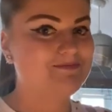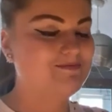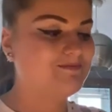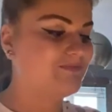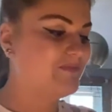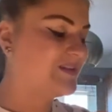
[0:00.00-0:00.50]

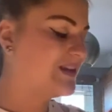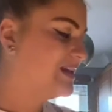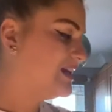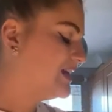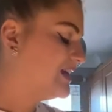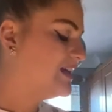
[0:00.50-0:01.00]

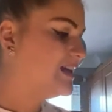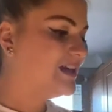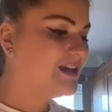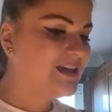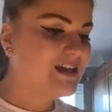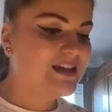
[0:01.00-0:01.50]

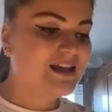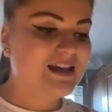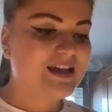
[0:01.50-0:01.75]
(silence)